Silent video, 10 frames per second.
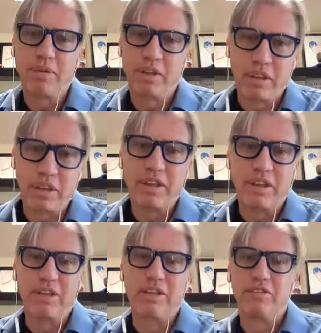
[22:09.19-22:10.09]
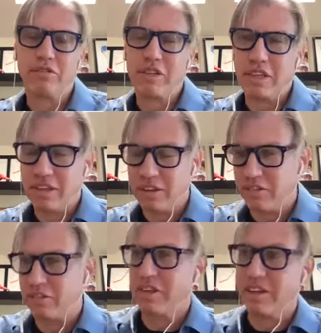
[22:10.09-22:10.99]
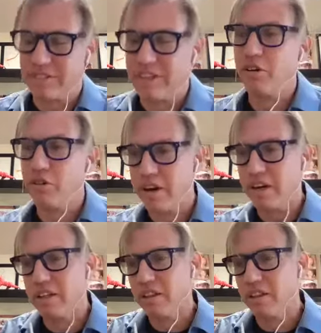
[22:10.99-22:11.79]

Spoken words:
He has accelerated